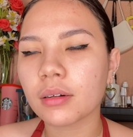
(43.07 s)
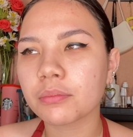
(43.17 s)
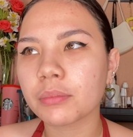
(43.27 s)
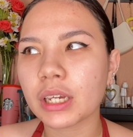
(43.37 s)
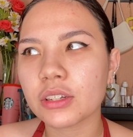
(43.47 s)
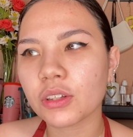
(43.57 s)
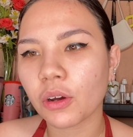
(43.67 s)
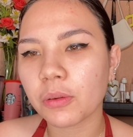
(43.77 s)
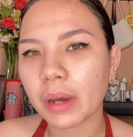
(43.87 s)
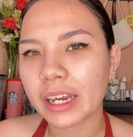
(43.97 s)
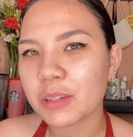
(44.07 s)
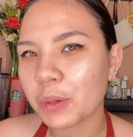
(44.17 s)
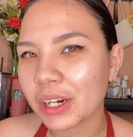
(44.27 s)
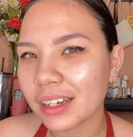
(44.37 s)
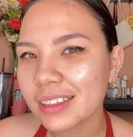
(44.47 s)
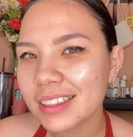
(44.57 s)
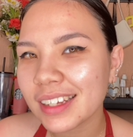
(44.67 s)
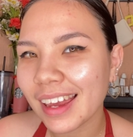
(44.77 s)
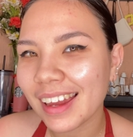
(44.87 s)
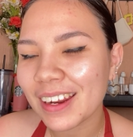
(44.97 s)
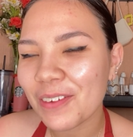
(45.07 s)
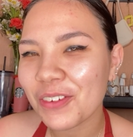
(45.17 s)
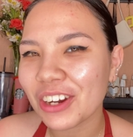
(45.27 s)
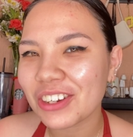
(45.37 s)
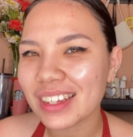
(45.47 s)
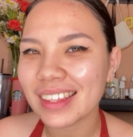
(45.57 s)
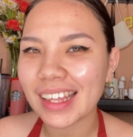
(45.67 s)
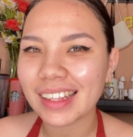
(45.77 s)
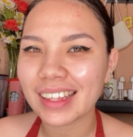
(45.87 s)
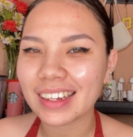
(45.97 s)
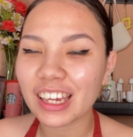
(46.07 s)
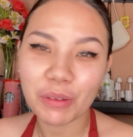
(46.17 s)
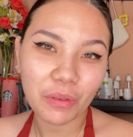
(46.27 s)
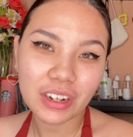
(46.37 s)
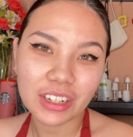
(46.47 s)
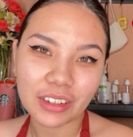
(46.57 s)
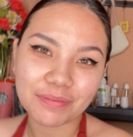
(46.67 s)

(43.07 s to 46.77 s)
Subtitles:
based on my experience. And if you're interested in that, then keep on watching.